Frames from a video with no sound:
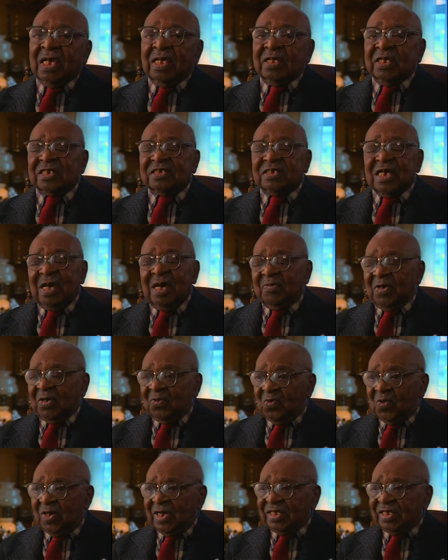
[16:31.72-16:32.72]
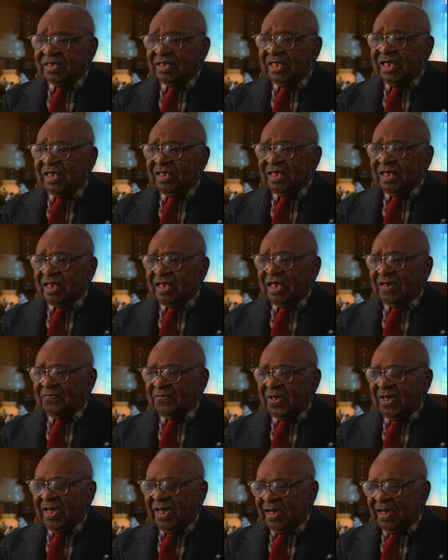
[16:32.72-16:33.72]
There's not but one thing that
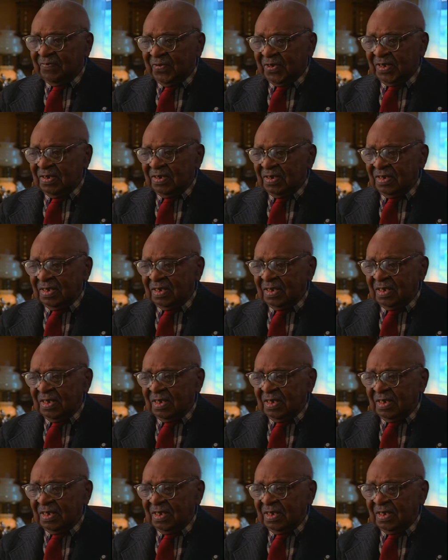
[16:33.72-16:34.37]
ever happened